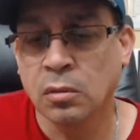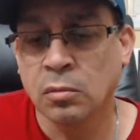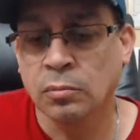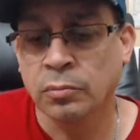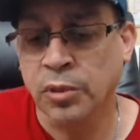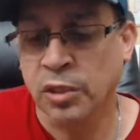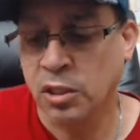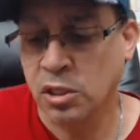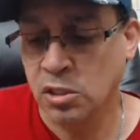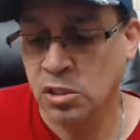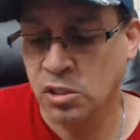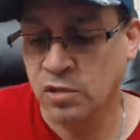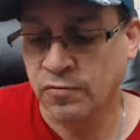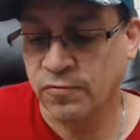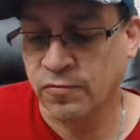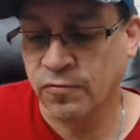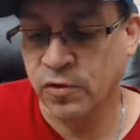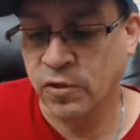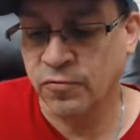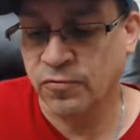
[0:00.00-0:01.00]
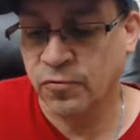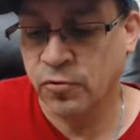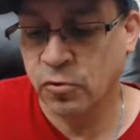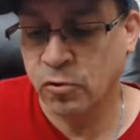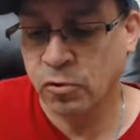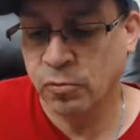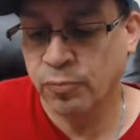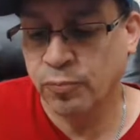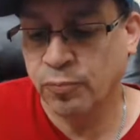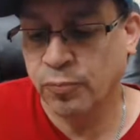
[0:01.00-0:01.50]
Because if
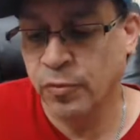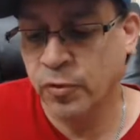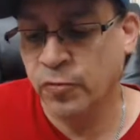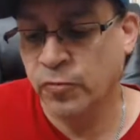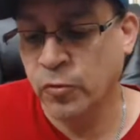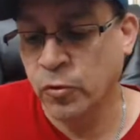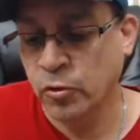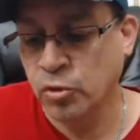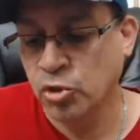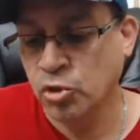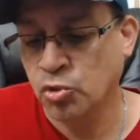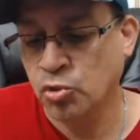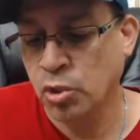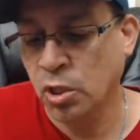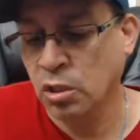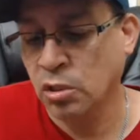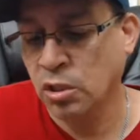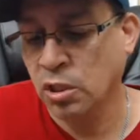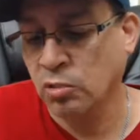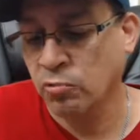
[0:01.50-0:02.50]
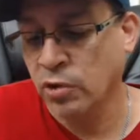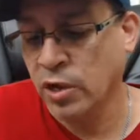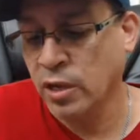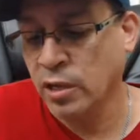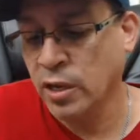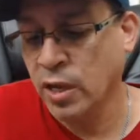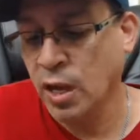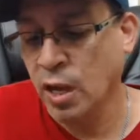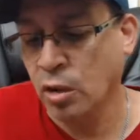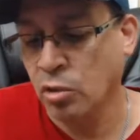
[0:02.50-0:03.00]
you're struggling right
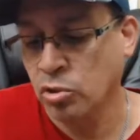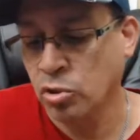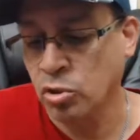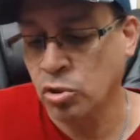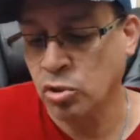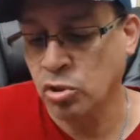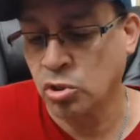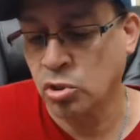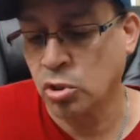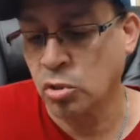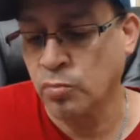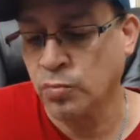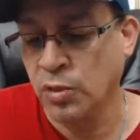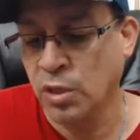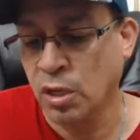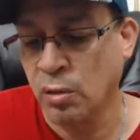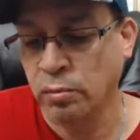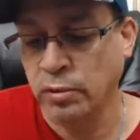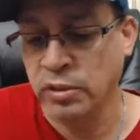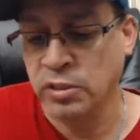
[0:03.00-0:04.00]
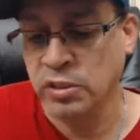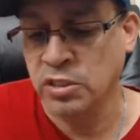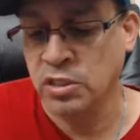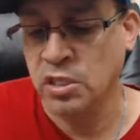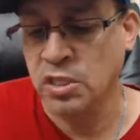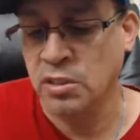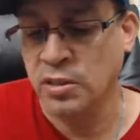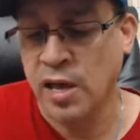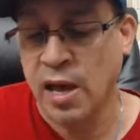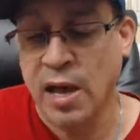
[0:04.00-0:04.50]
now, you should be able to
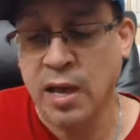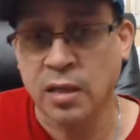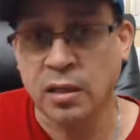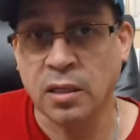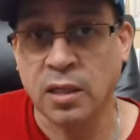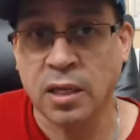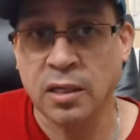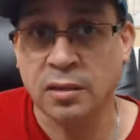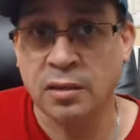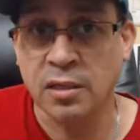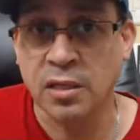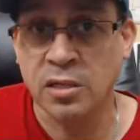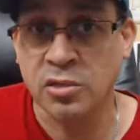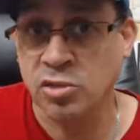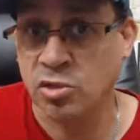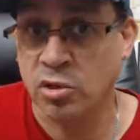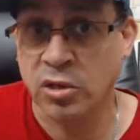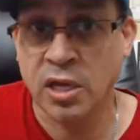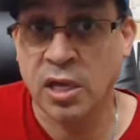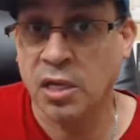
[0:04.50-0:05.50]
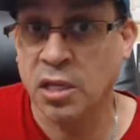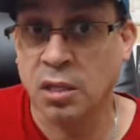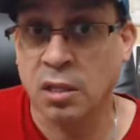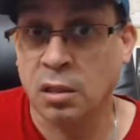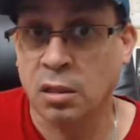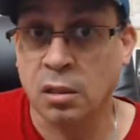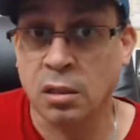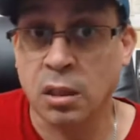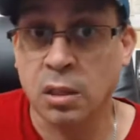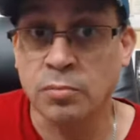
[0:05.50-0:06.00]
see that. At least you're getting a
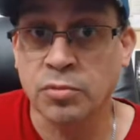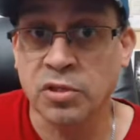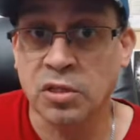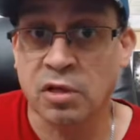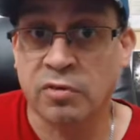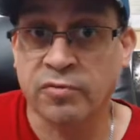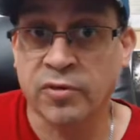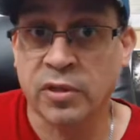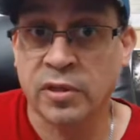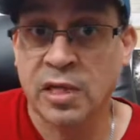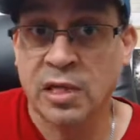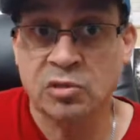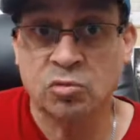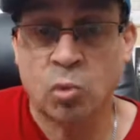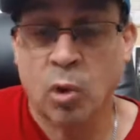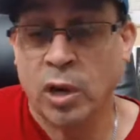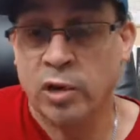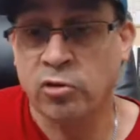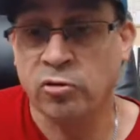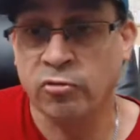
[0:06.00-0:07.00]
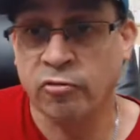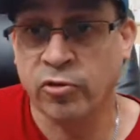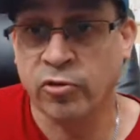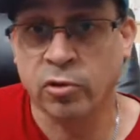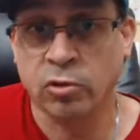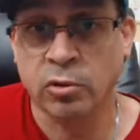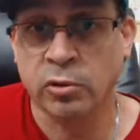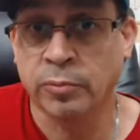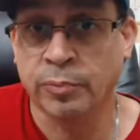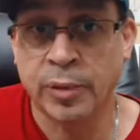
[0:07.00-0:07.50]
glimpse of it. That's why you
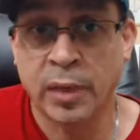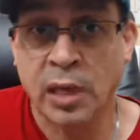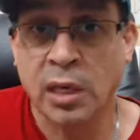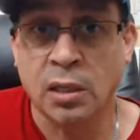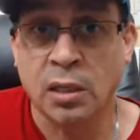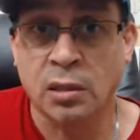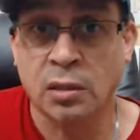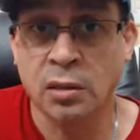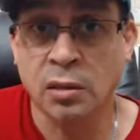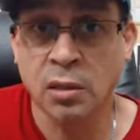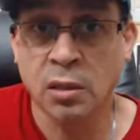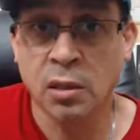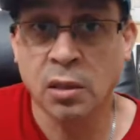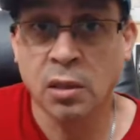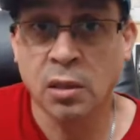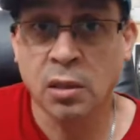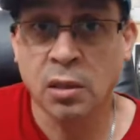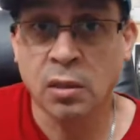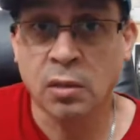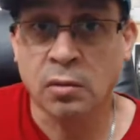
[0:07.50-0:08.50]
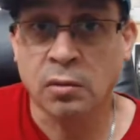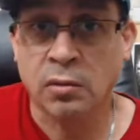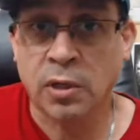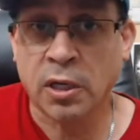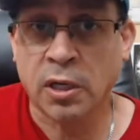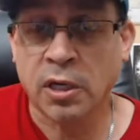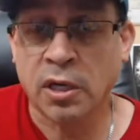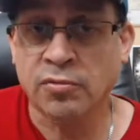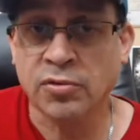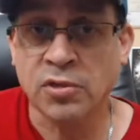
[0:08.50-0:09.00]
feel the pain,
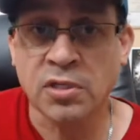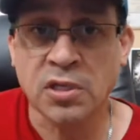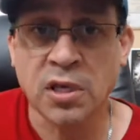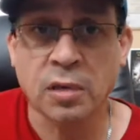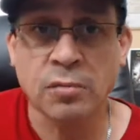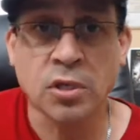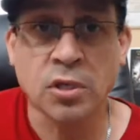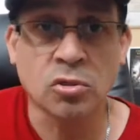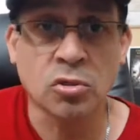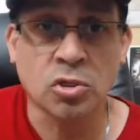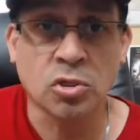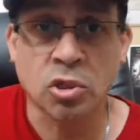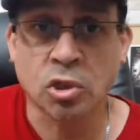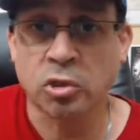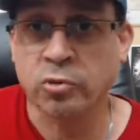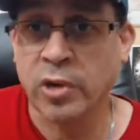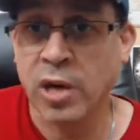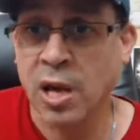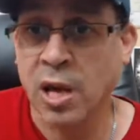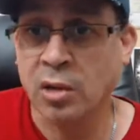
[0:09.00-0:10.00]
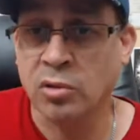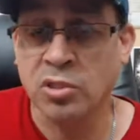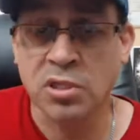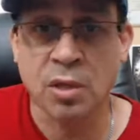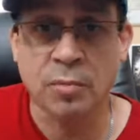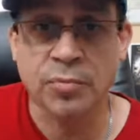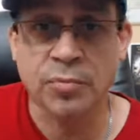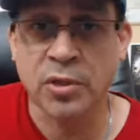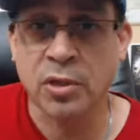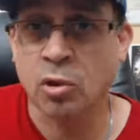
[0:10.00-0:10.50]
right? Every time that you turn around,
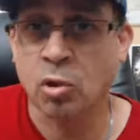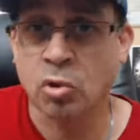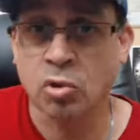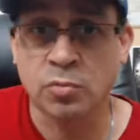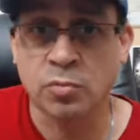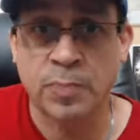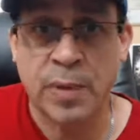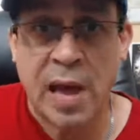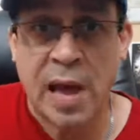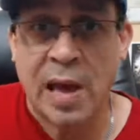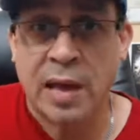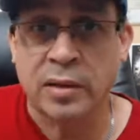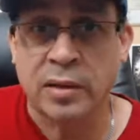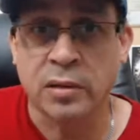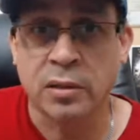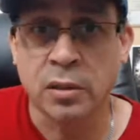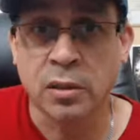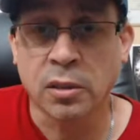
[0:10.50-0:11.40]
something goes bad.